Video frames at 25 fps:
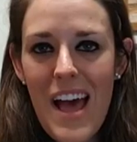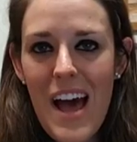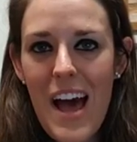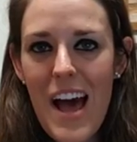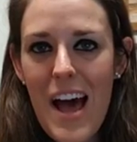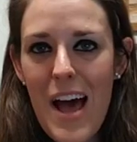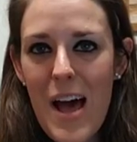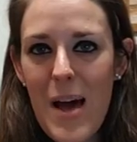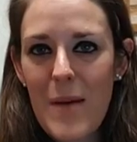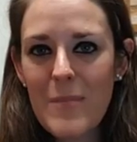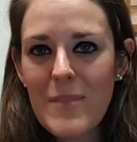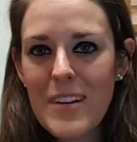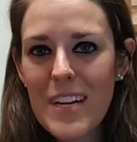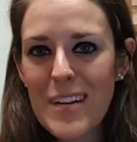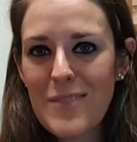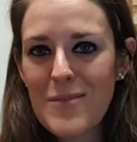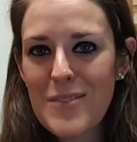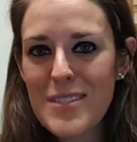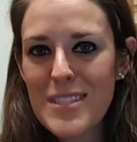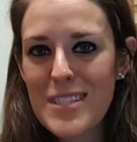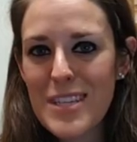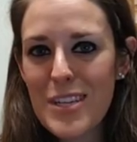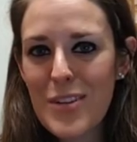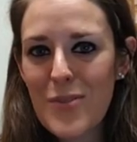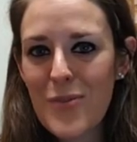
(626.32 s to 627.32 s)
Um, and I
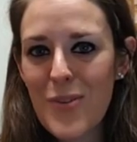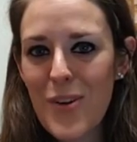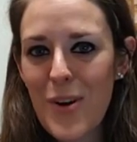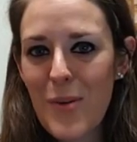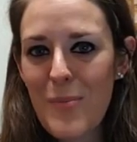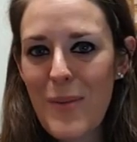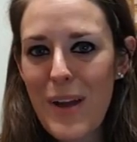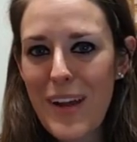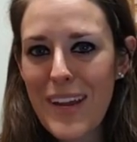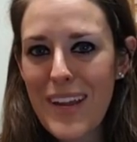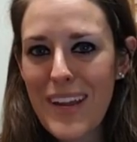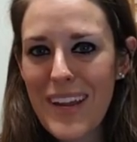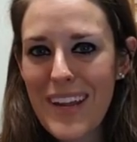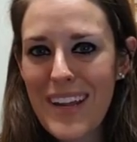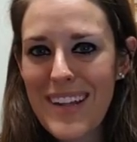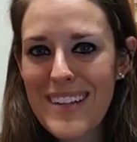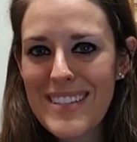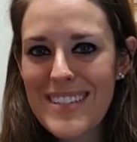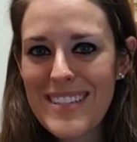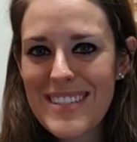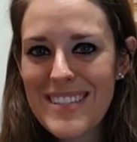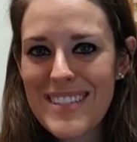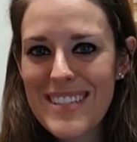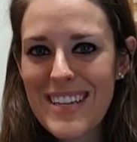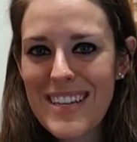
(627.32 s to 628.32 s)
will see you all back in
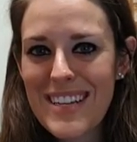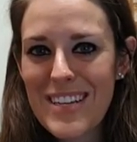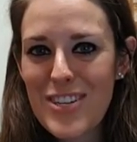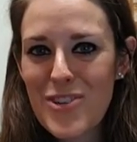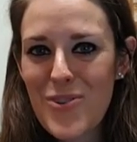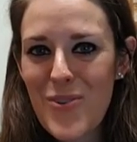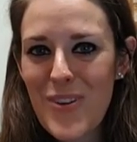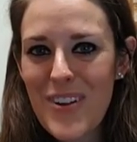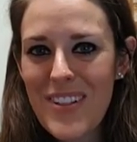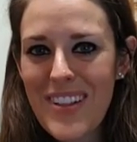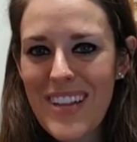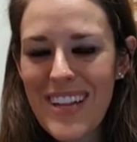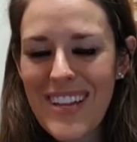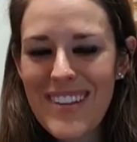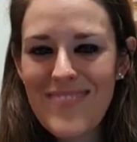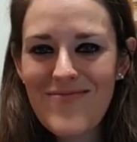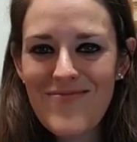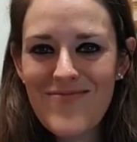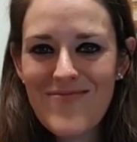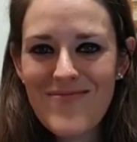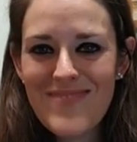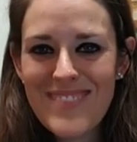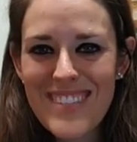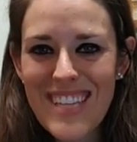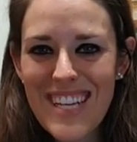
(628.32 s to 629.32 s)
Kansas City shortly.
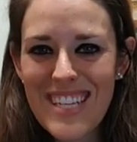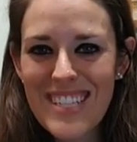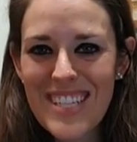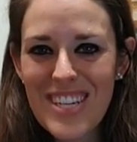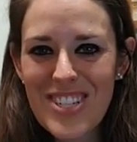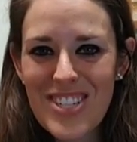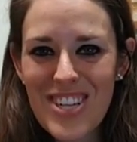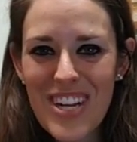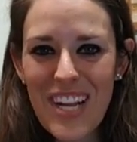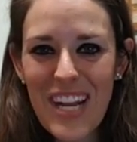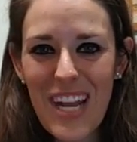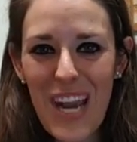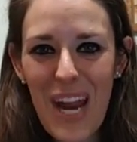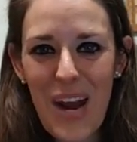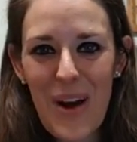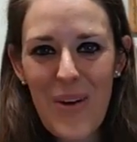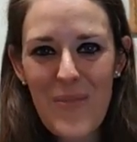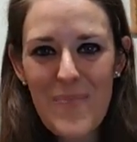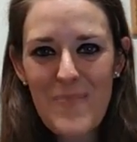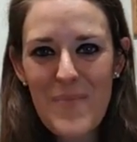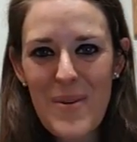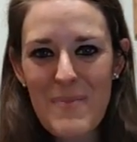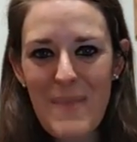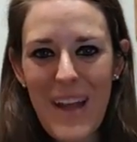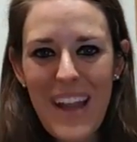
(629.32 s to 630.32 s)
Take such
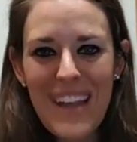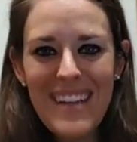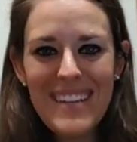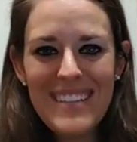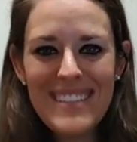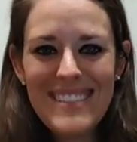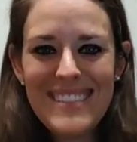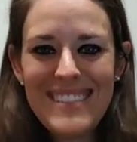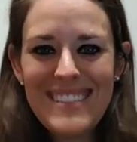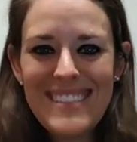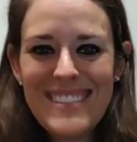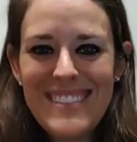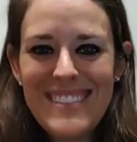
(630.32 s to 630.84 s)
care. Bye bye.